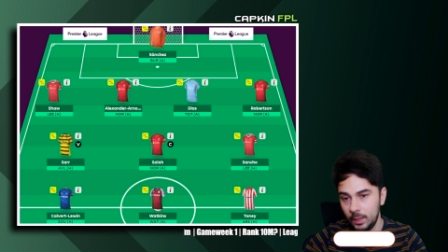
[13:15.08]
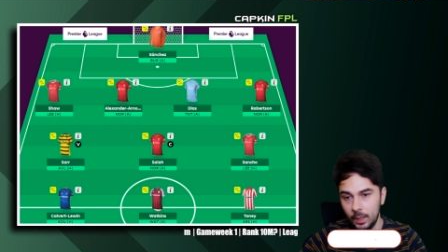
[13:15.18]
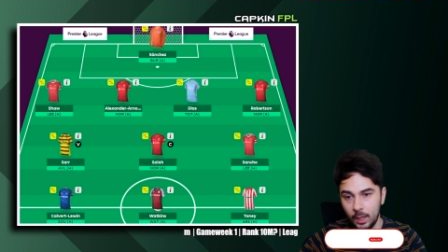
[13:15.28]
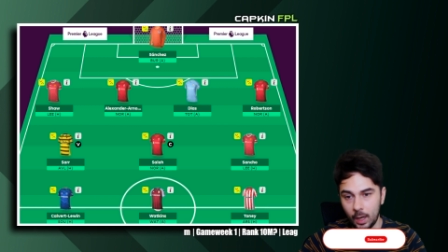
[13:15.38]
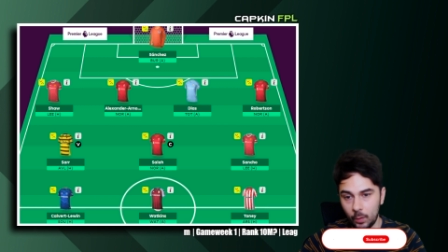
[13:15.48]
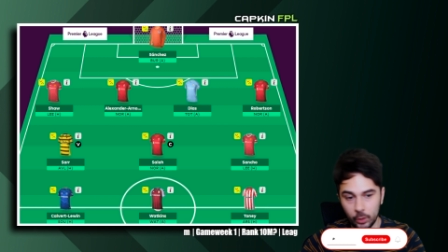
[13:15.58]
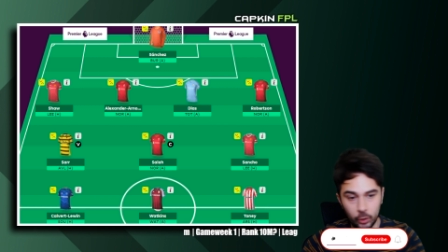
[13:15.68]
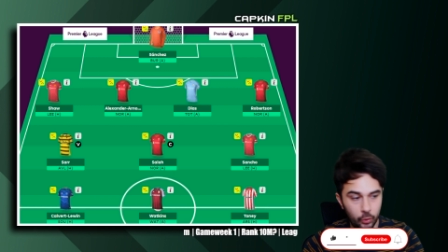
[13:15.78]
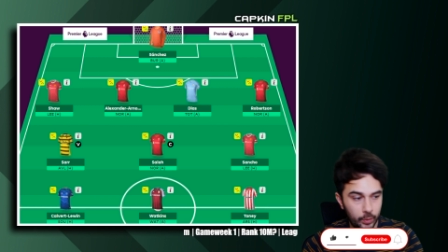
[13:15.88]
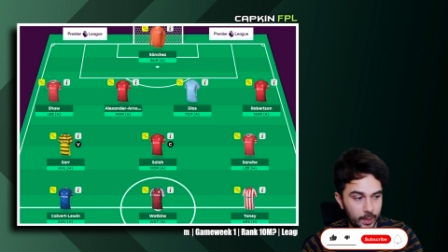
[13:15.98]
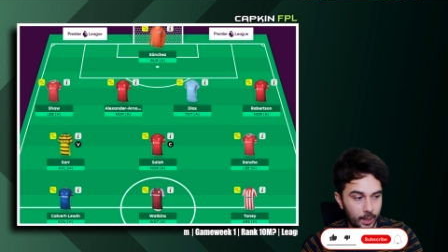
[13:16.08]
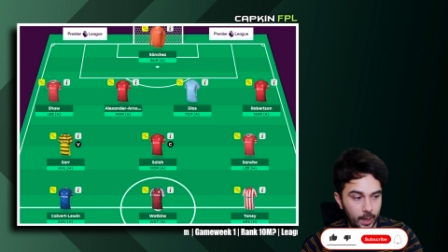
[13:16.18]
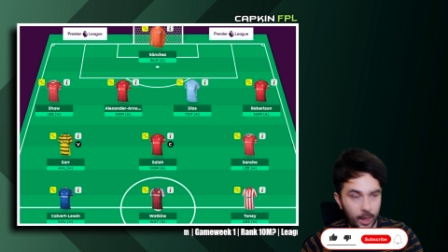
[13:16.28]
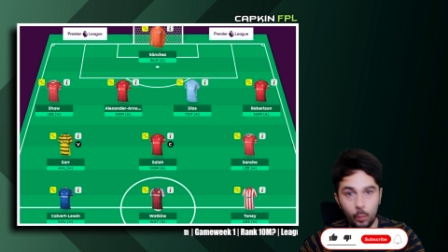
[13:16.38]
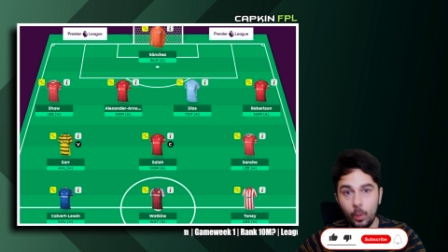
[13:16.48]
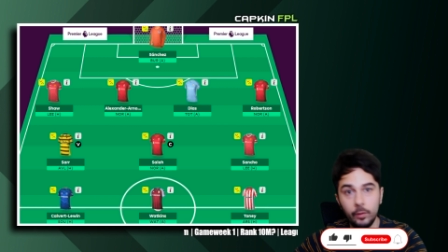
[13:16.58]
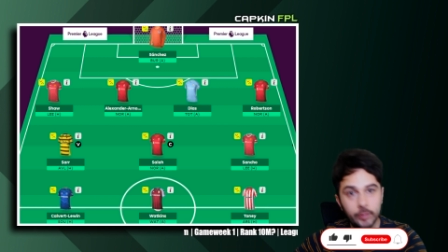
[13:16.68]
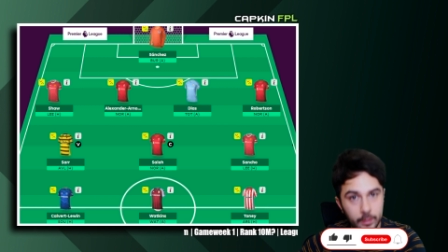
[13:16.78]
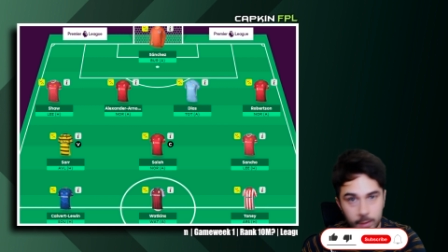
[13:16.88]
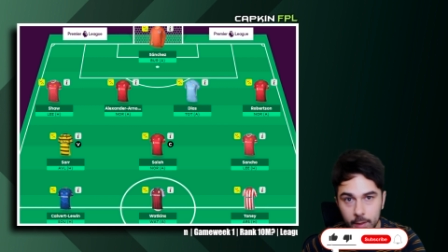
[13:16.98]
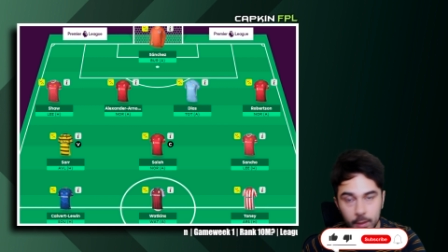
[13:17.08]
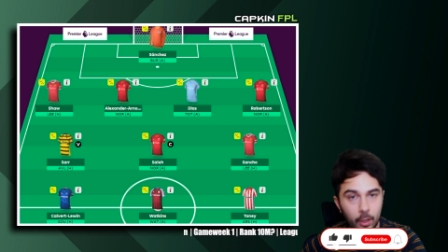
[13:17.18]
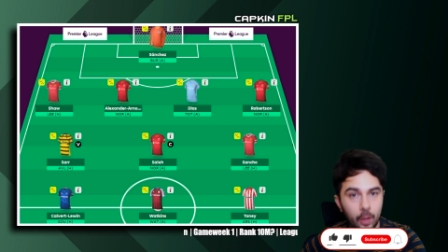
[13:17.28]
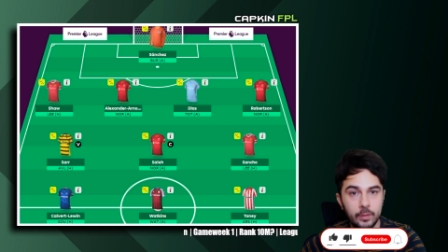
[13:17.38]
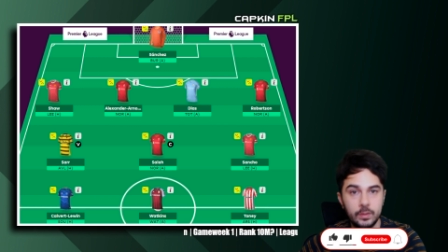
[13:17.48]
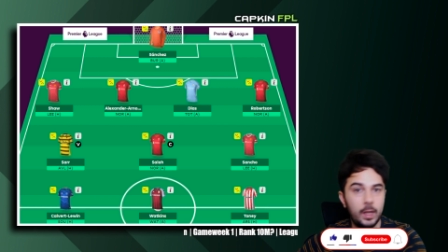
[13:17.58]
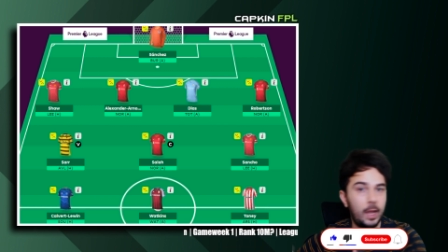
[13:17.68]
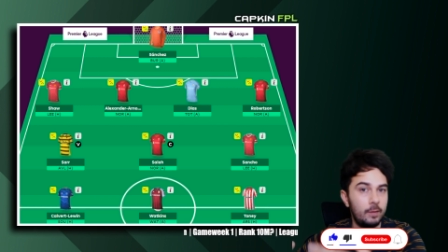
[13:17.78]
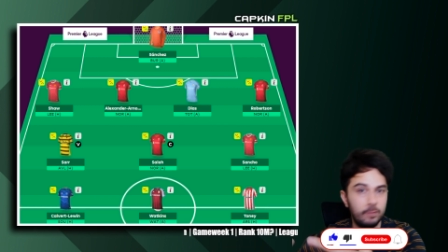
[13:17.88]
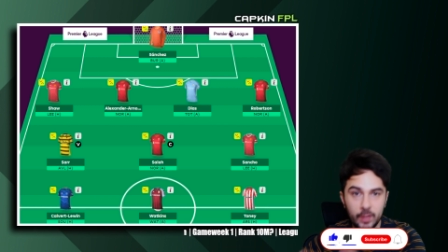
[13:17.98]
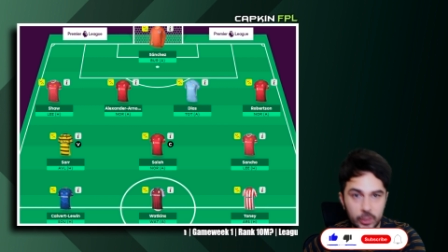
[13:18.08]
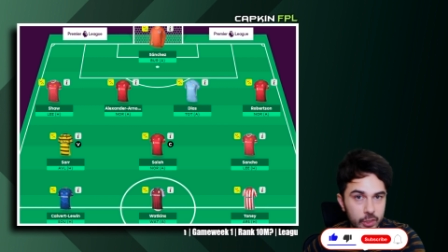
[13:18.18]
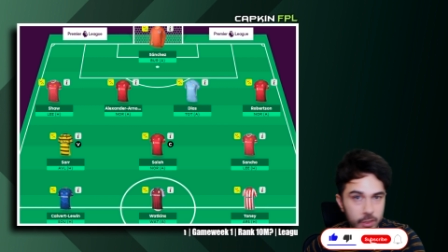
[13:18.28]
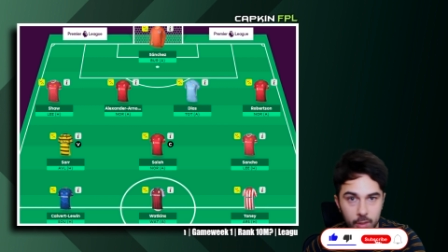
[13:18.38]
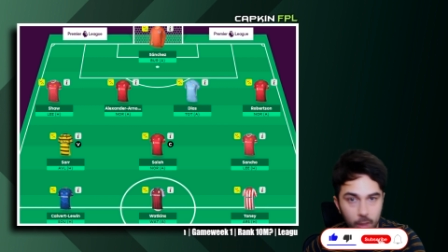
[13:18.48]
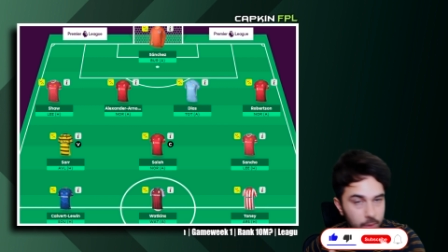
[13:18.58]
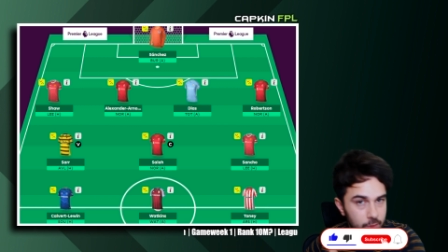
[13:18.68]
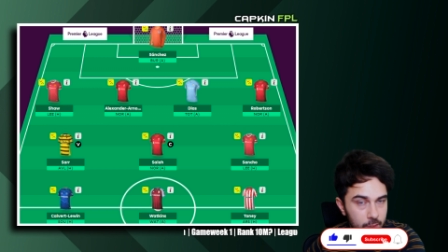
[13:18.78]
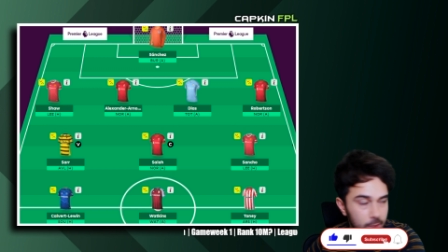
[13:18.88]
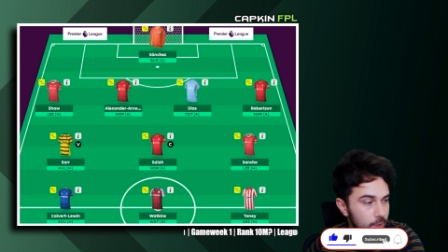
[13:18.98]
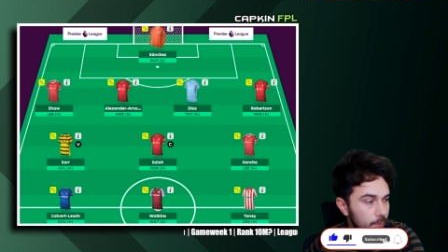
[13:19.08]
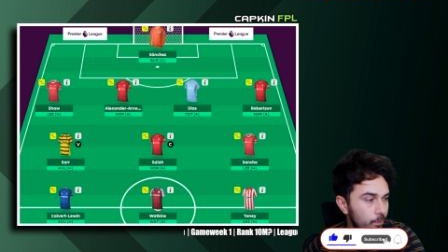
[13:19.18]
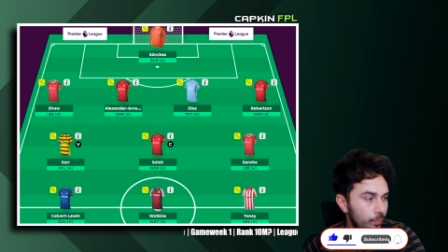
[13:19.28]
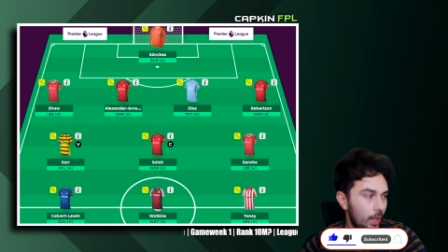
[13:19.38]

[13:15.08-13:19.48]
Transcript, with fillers: I want to look at how well they did in the last eight fixtures in the last season.